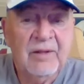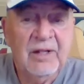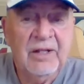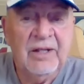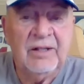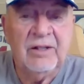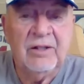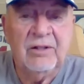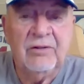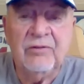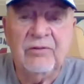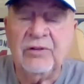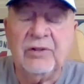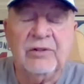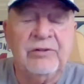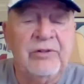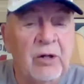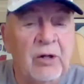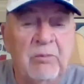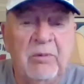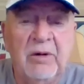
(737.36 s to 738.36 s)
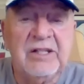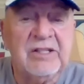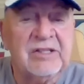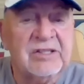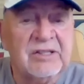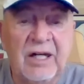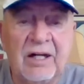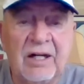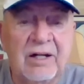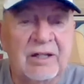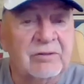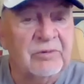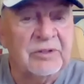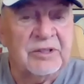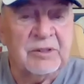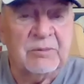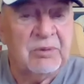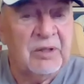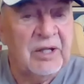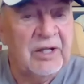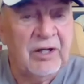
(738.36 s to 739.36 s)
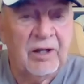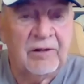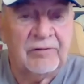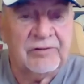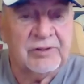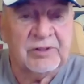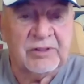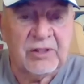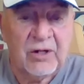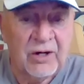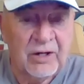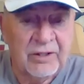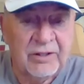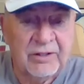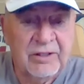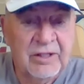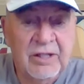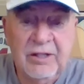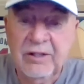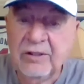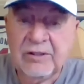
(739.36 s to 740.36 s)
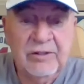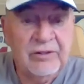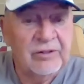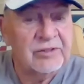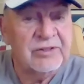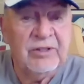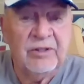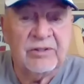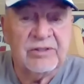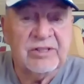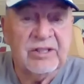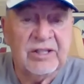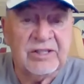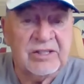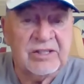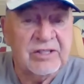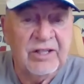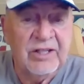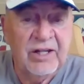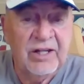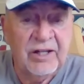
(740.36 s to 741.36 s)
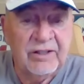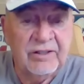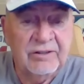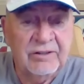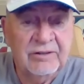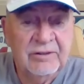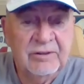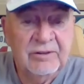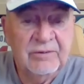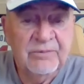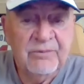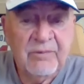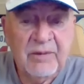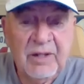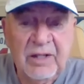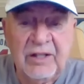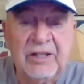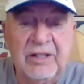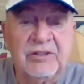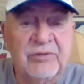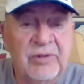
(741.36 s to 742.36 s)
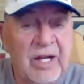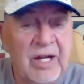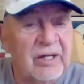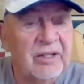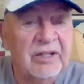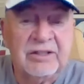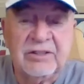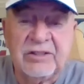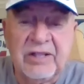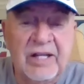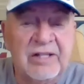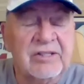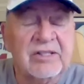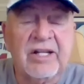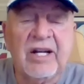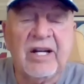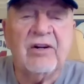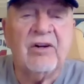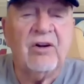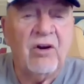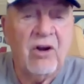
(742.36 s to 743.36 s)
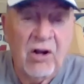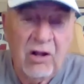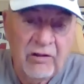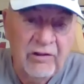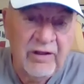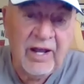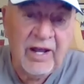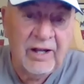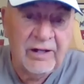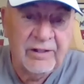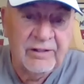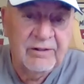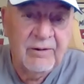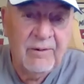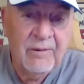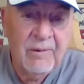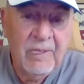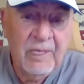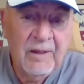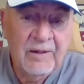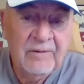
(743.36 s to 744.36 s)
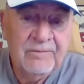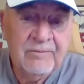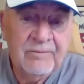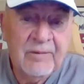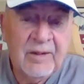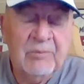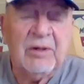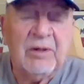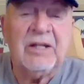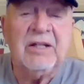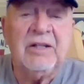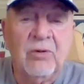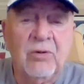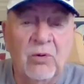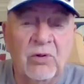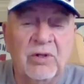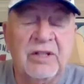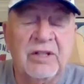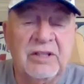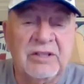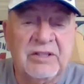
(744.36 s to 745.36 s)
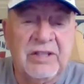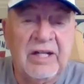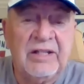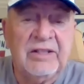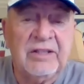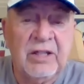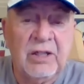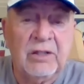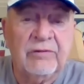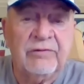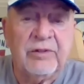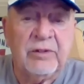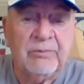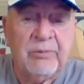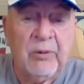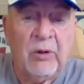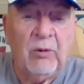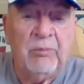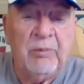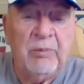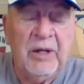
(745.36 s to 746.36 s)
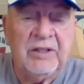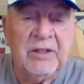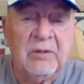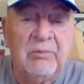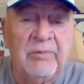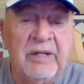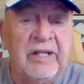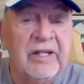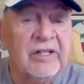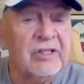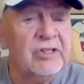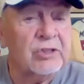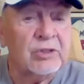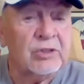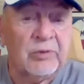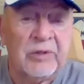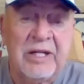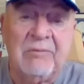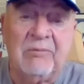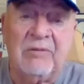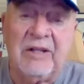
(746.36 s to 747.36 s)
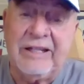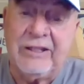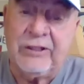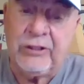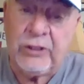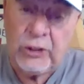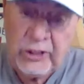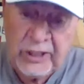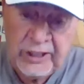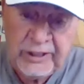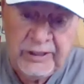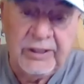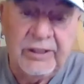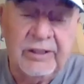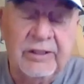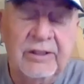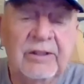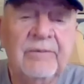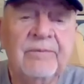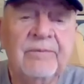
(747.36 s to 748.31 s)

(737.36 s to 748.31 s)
You know, there nobody's tired when the playoffs start. There's no such thing. The adrenaline takes care of all that. But in order to take care of your bullpen to be extremely good,